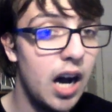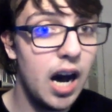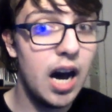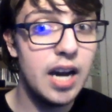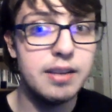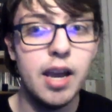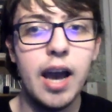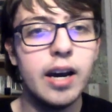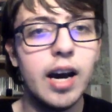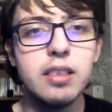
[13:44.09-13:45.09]

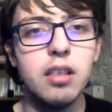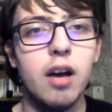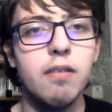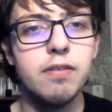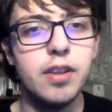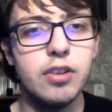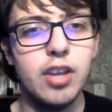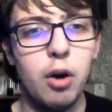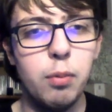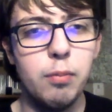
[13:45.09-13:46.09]
Yeah, I love
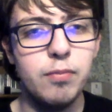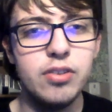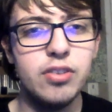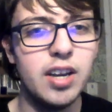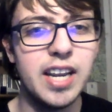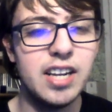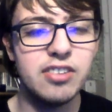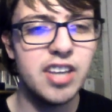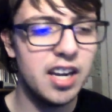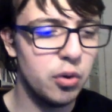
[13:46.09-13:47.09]
this album. This, again,
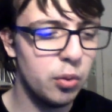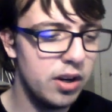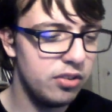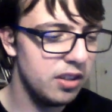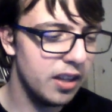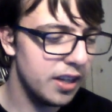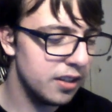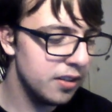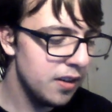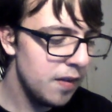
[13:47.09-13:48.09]
it's kind of crazy.
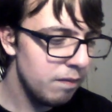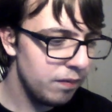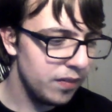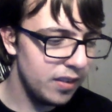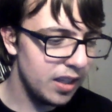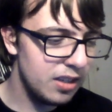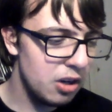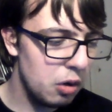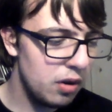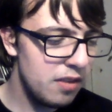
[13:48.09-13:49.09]

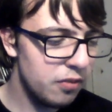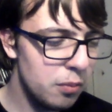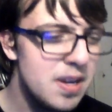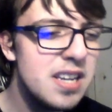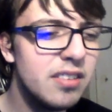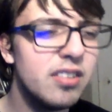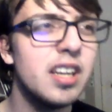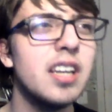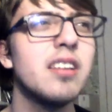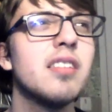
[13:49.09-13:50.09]
For me, it's
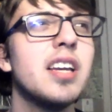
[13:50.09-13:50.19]
like